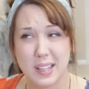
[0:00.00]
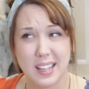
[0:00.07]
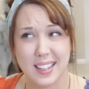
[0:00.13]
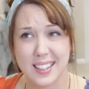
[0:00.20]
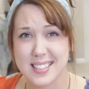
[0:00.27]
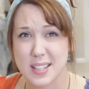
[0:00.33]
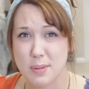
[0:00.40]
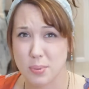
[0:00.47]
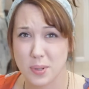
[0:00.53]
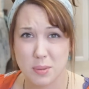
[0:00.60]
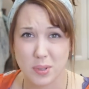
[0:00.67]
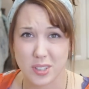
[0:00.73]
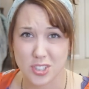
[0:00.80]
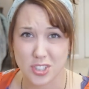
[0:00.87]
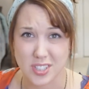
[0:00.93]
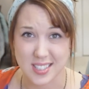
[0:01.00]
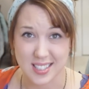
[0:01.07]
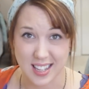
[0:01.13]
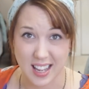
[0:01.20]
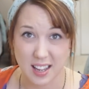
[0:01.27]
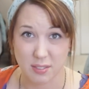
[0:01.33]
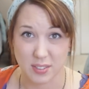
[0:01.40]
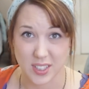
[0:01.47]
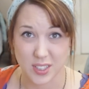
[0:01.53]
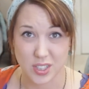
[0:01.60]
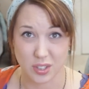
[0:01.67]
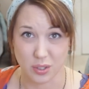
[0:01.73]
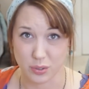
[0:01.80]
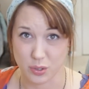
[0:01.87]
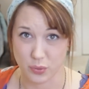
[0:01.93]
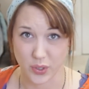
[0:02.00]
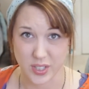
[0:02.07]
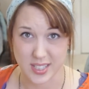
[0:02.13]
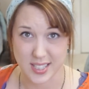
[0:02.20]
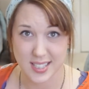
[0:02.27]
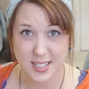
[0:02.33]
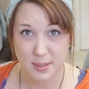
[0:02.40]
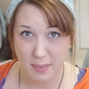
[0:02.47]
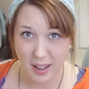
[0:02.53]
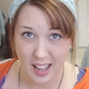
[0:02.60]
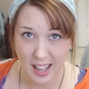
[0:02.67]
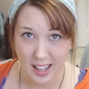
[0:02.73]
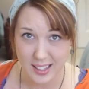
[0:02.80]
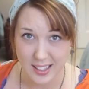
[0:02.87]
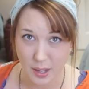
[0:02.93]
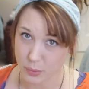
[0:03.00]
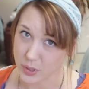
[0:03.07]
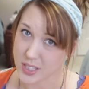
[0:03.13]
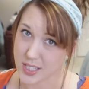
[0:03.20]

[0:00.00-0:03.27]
be honest, I pretty much just gave in to those voices in my head that were